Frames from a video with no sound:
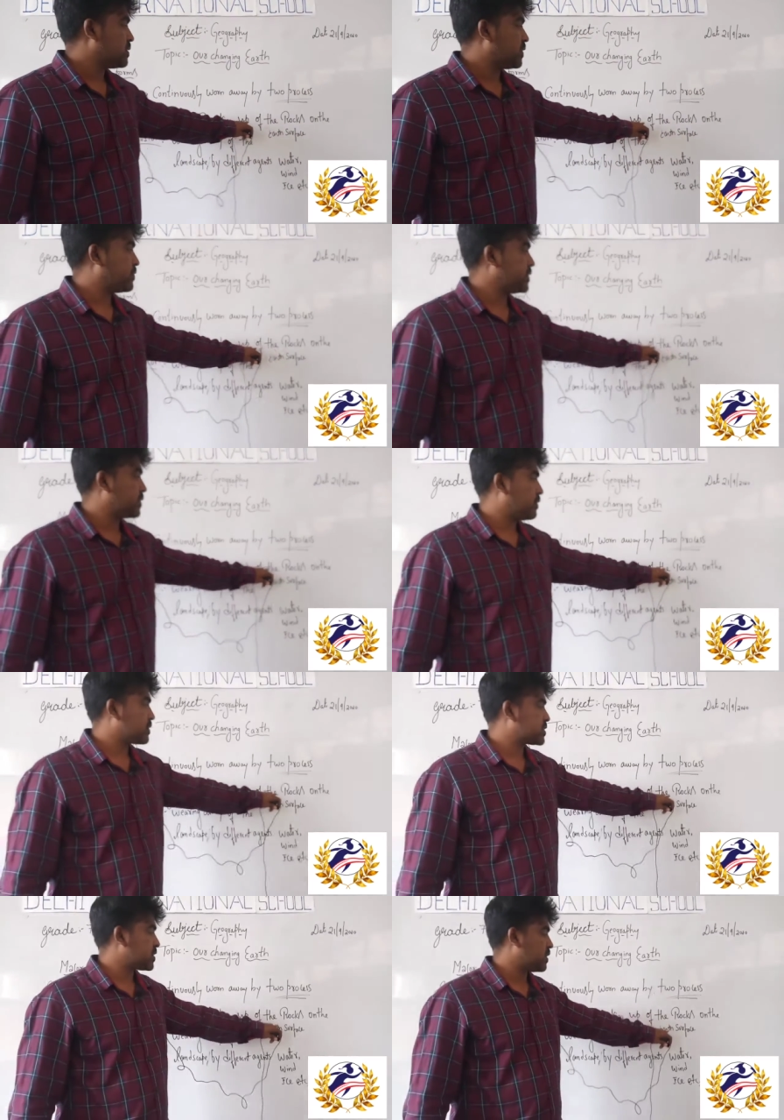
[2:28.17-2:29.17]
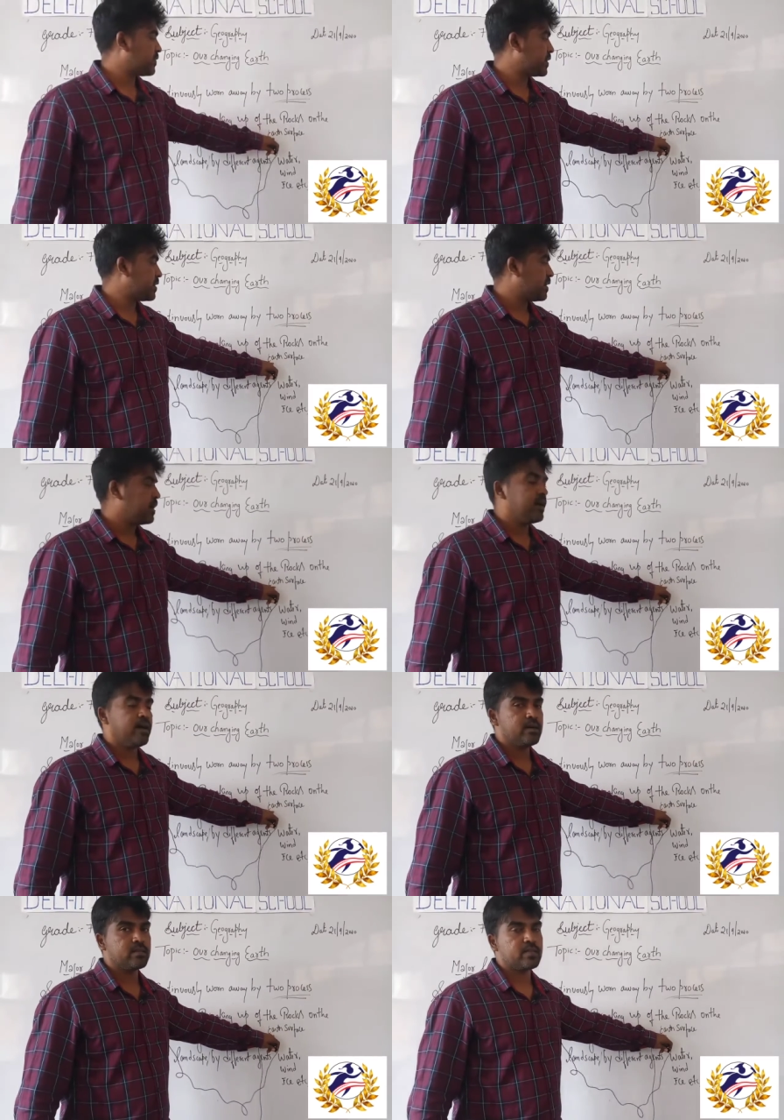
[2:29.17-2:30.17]
of the rocks on the
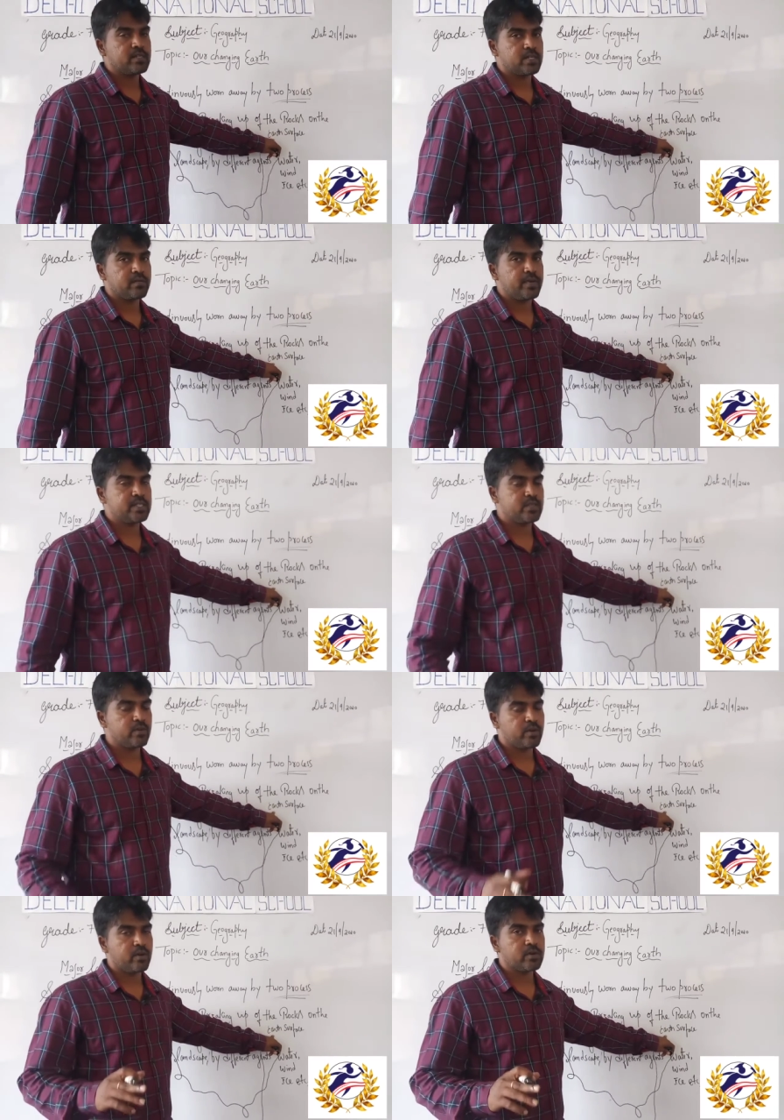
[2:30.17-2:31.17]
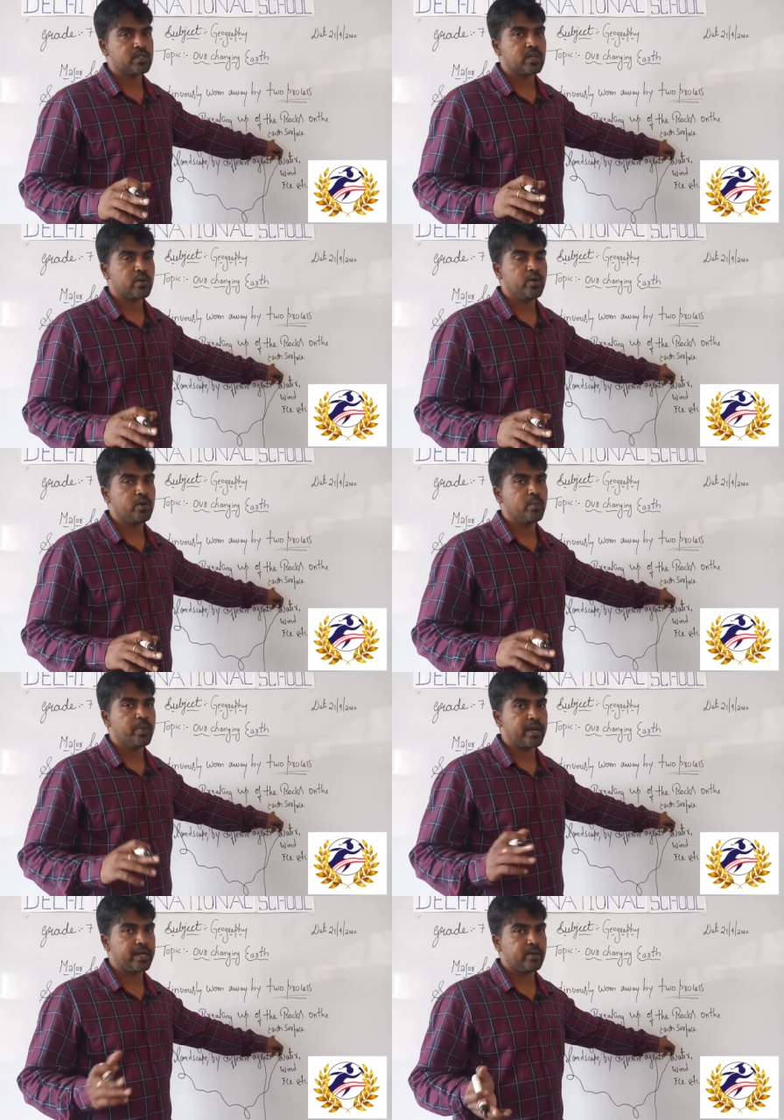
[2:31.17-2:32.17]
earth surface. So rocks are going to
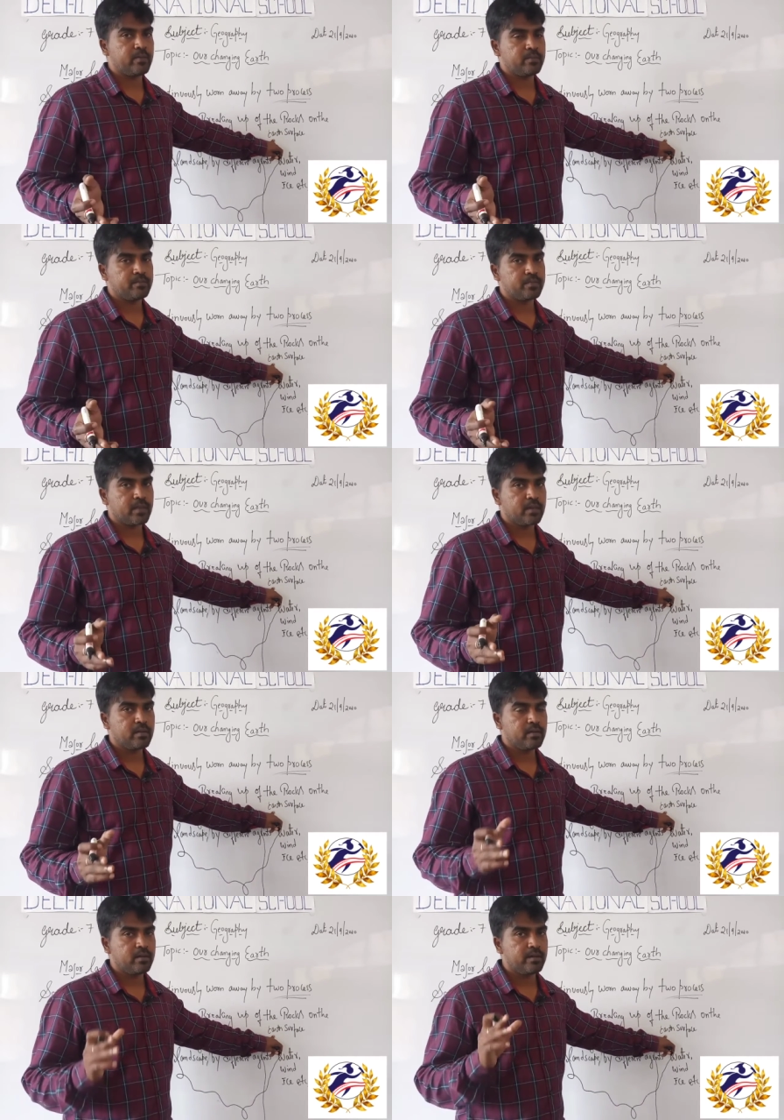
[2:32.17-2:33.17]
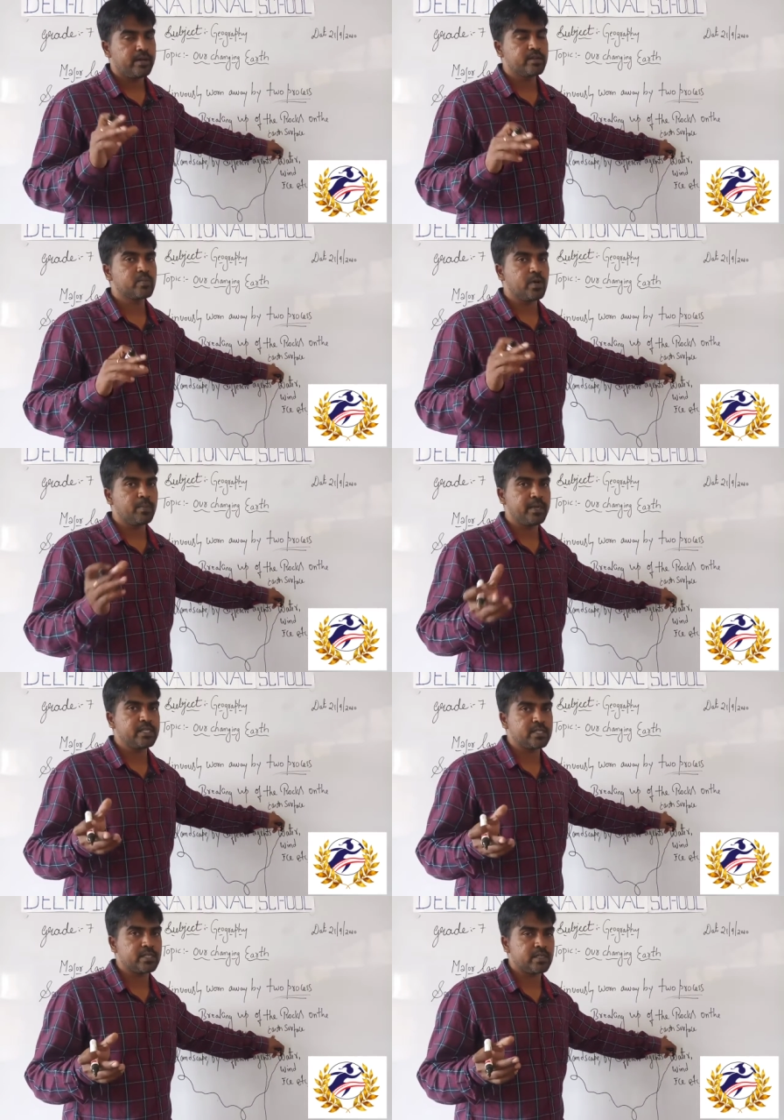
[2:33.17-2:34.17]
break down into small
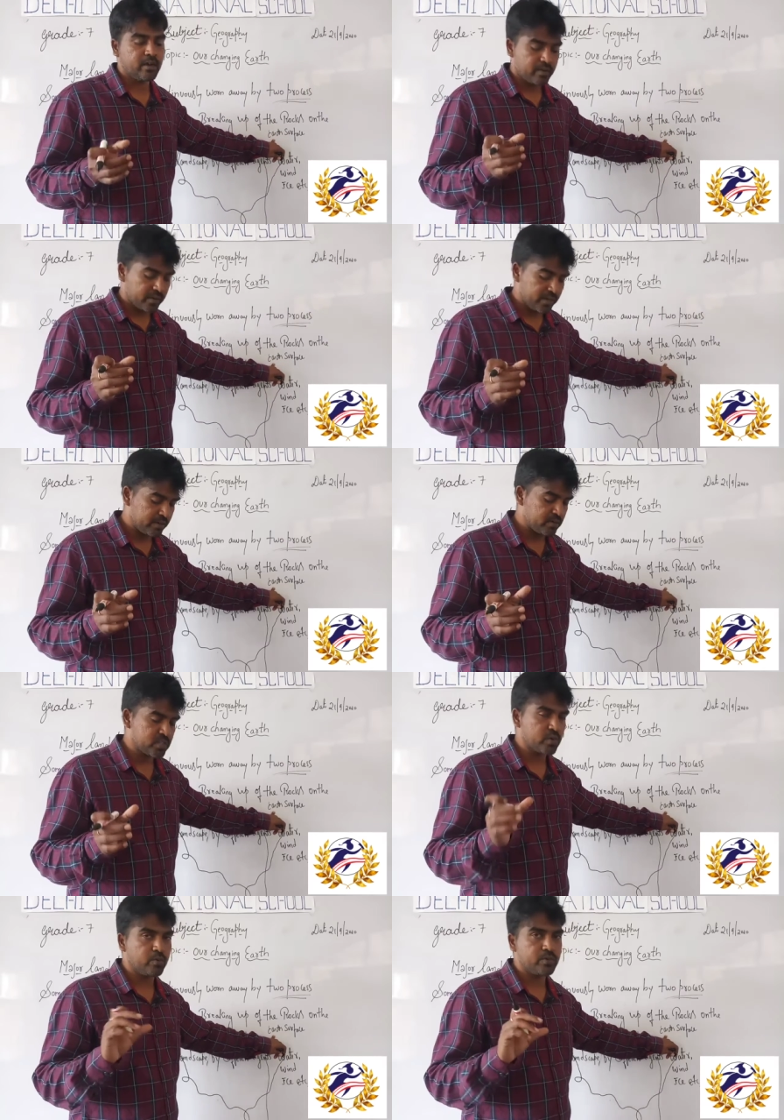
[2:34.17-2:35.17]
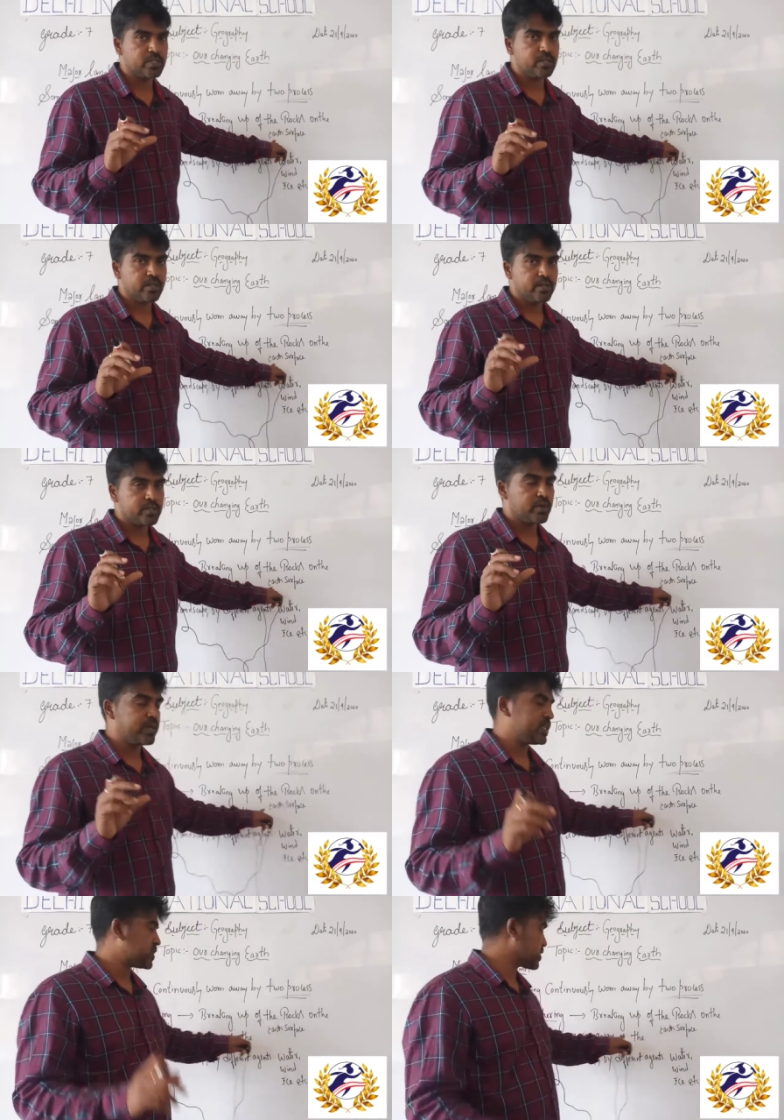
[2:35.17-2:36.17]
pieces or into stones. So
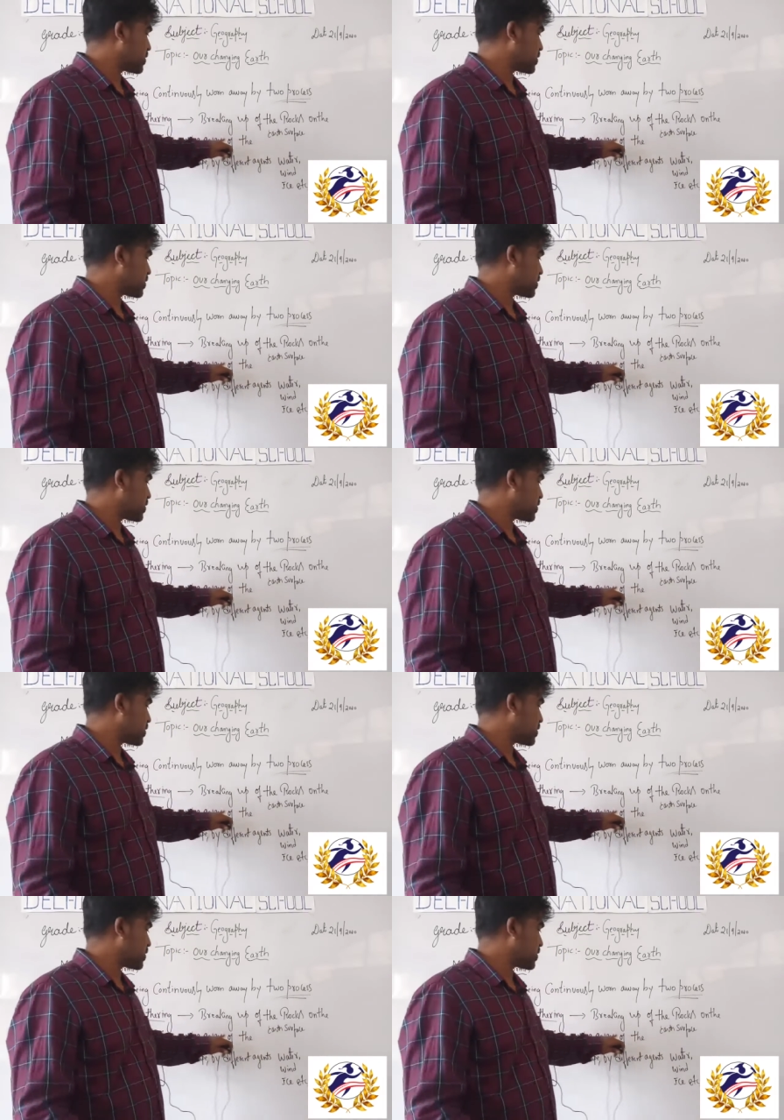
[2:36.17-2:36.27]
it is